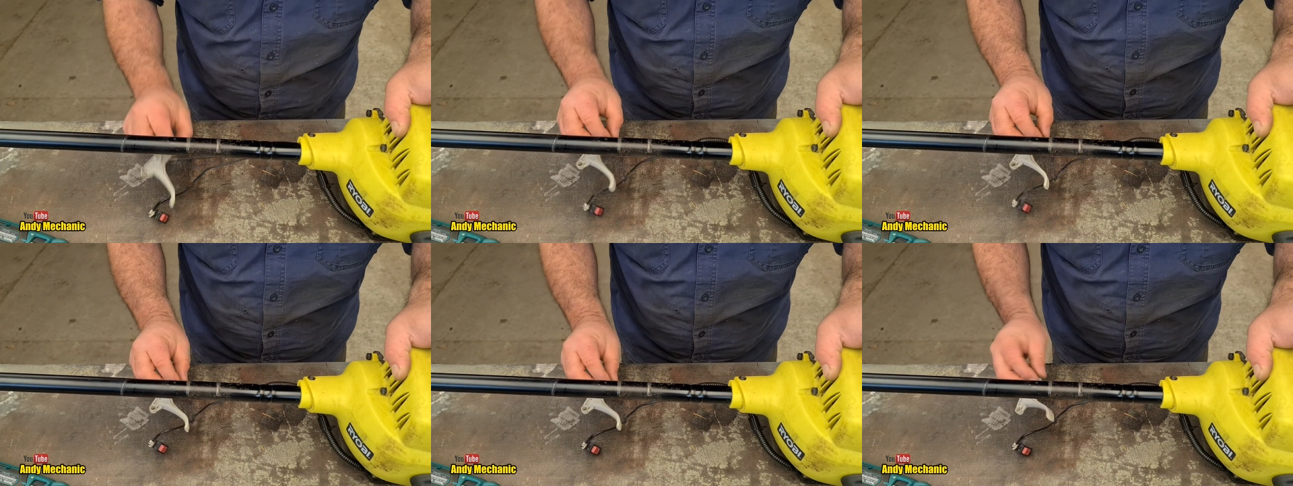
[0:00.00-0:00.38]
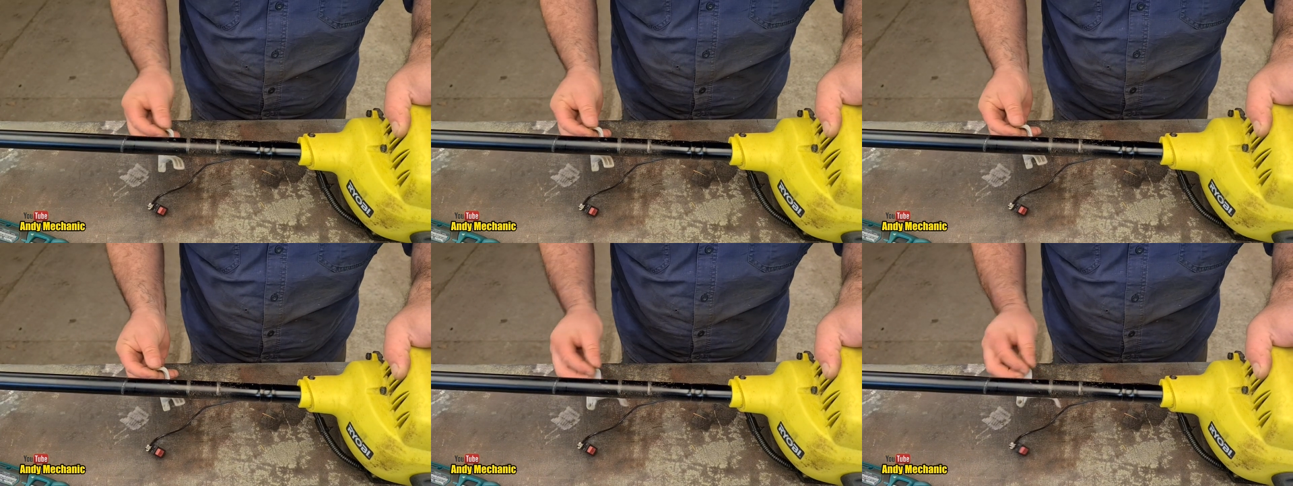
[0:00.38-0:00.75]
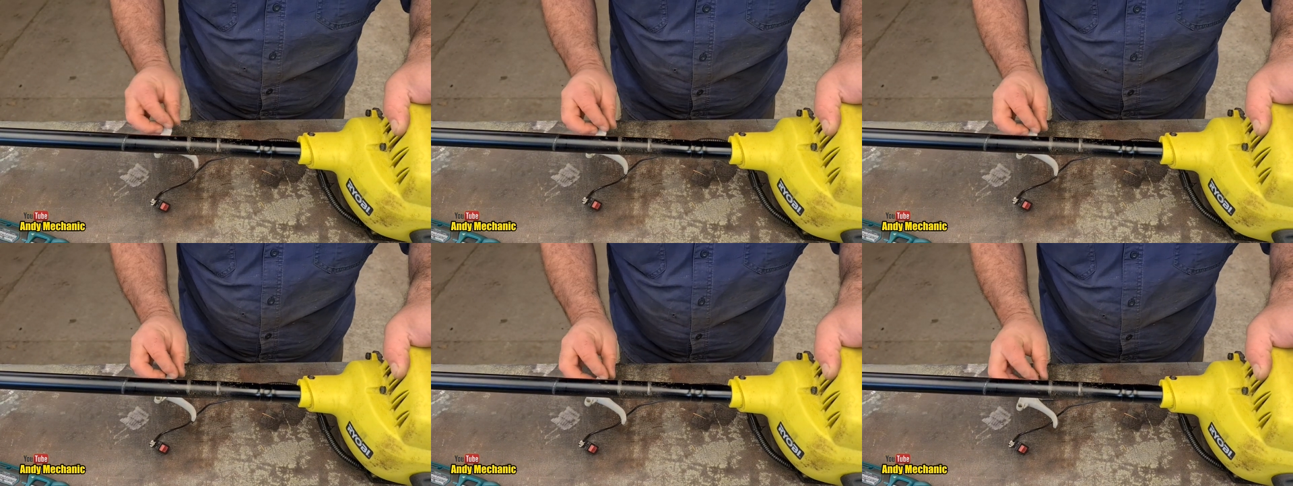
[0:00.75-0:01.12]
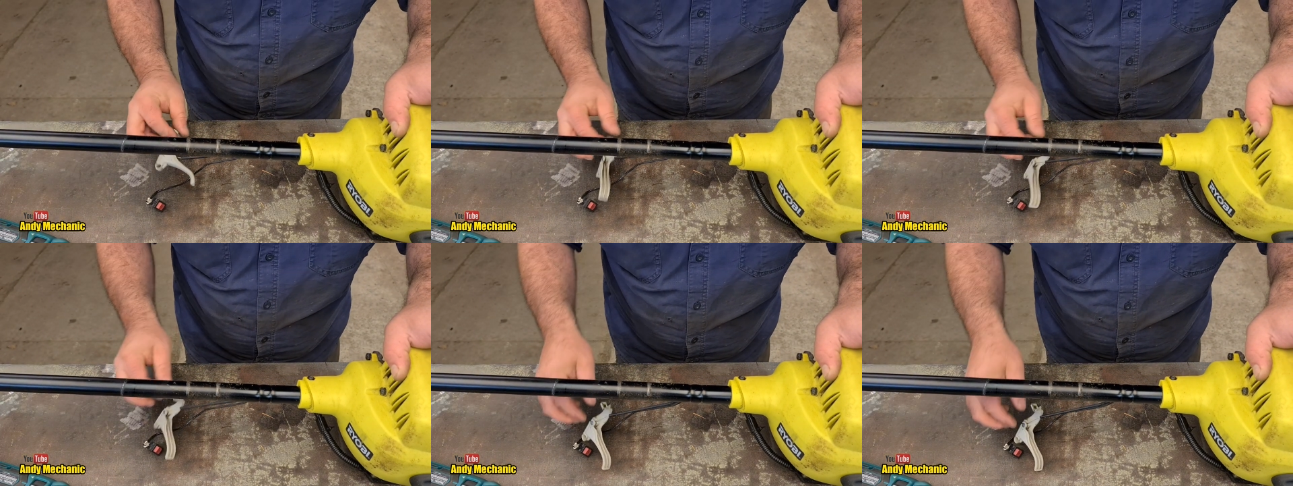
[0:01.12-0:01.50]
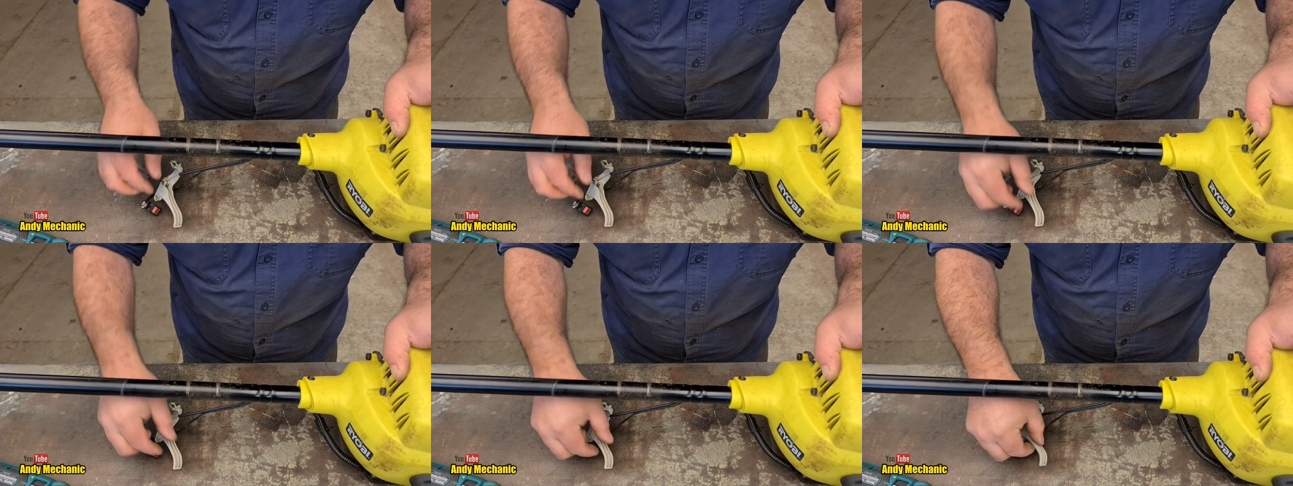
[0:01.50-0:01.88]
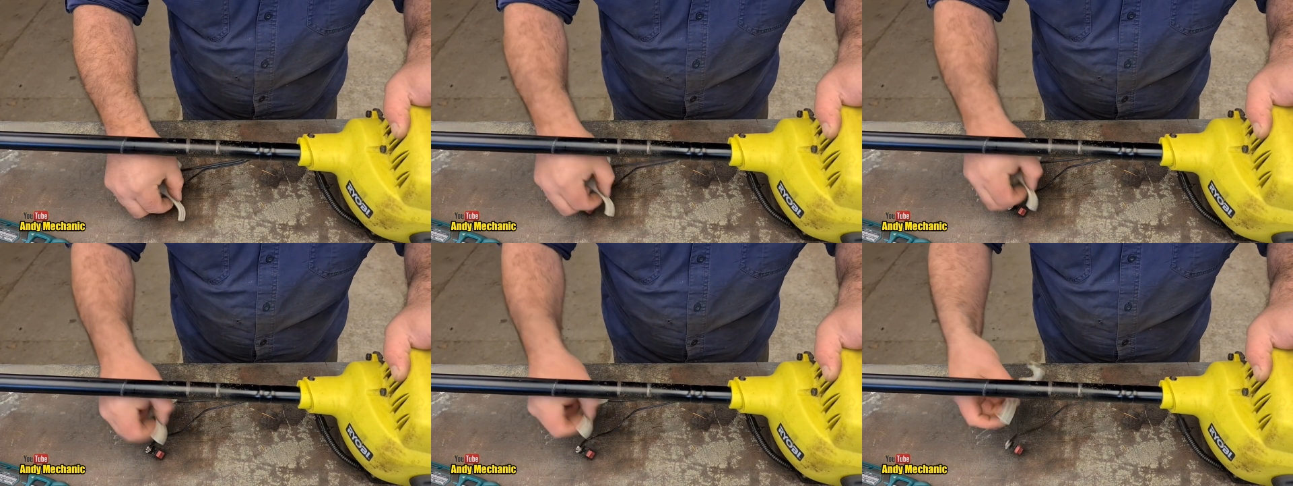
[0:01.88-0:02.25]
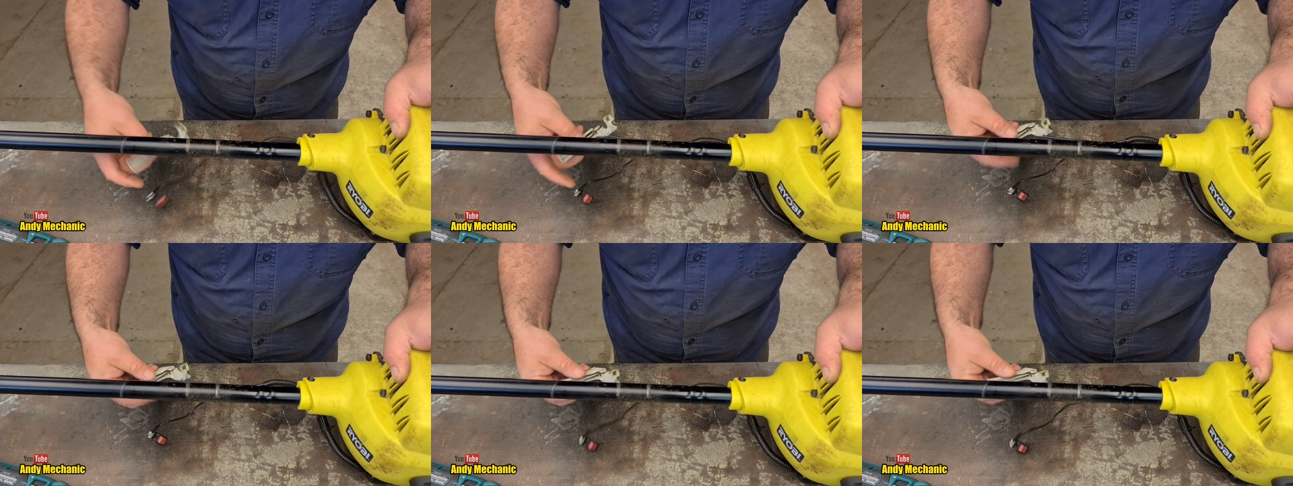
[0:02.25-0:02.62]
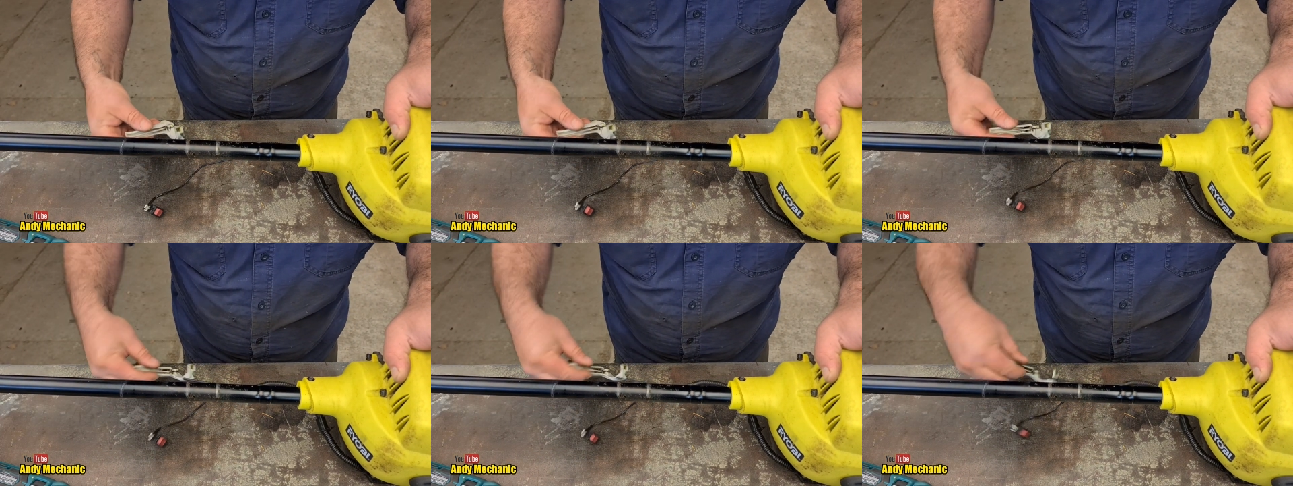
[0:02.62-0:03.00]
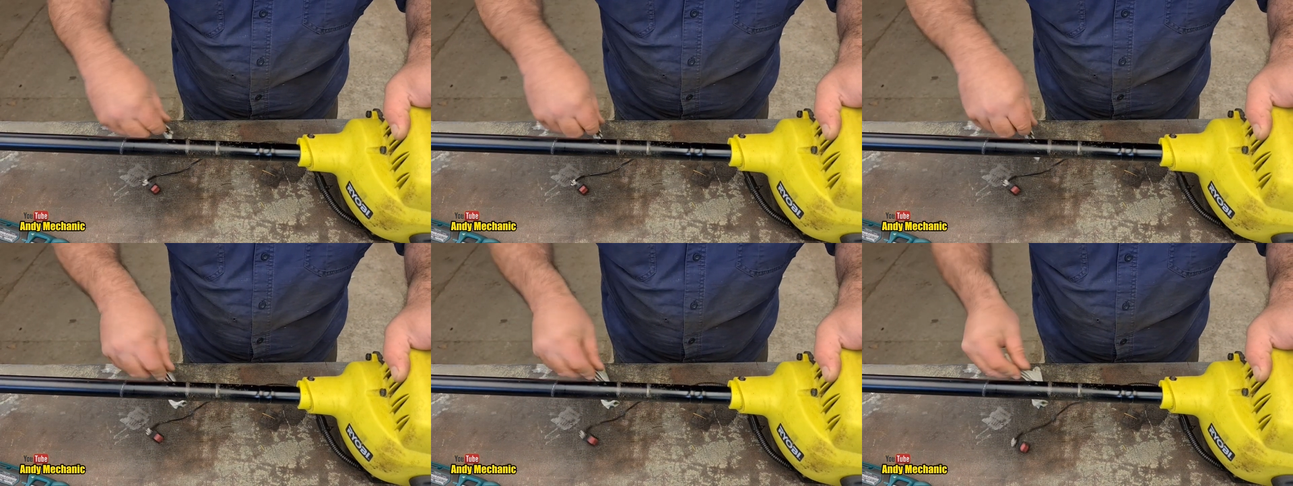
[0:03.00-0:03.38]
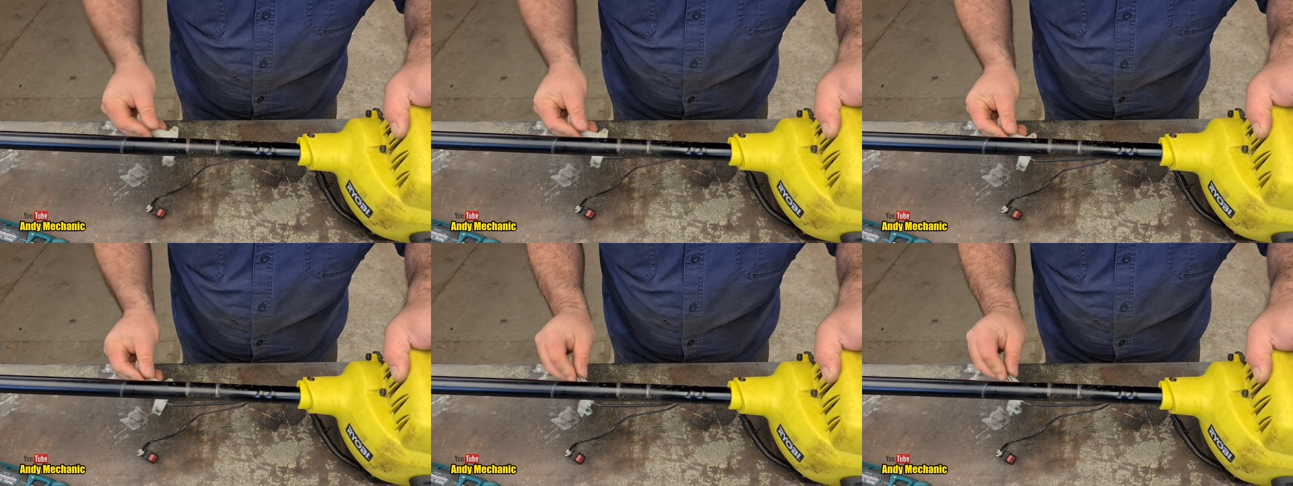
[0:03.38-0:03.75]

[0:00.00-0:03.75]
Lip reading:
Nobody's mouth can be seen.